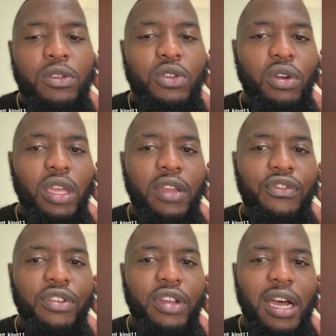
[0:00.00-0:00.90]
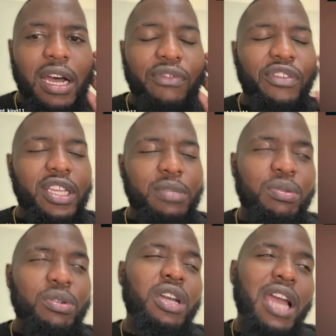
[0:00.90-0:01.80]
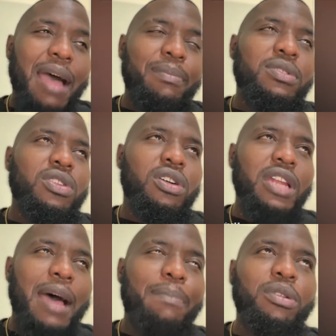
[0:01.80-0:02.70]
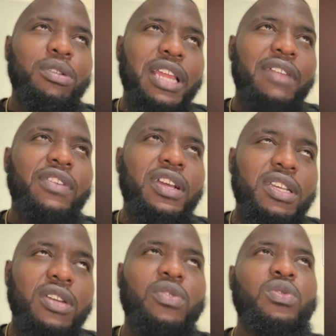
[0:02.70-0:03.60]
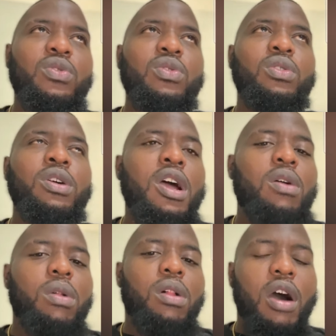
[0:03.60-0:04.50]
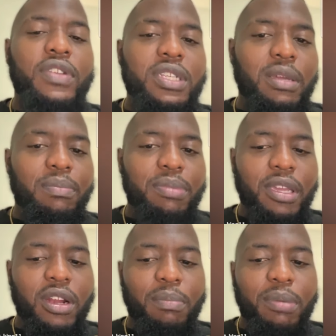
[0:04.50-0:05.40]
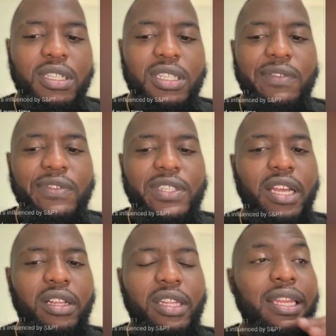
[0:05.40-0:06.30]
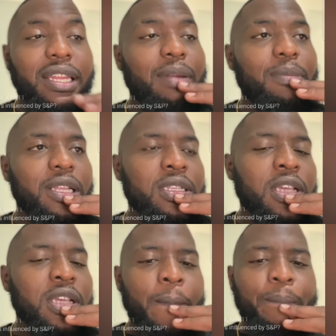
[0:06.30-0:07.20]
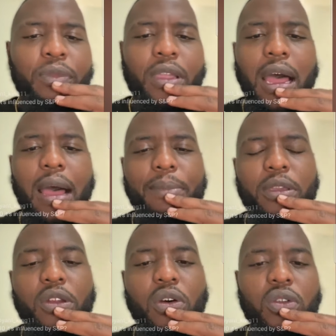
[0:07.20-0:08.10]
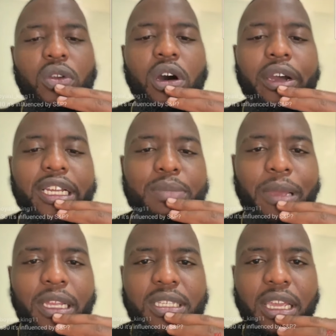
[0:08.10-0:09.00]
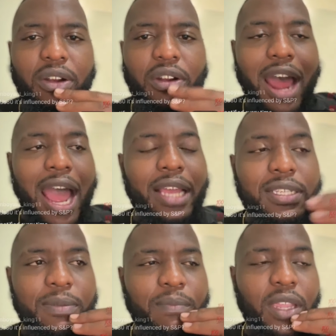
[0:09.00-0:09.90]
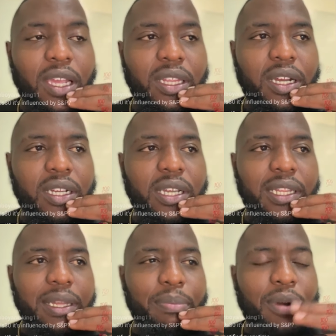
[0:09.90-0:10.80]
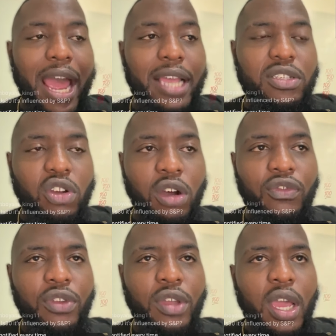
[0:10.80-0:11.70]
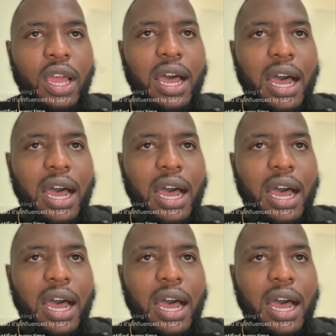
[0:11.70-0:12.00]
So if Facebook, Amazon, Apple, Netflix, and Google will obviously be on a positive scale, then that means you are expecting a rise in the price of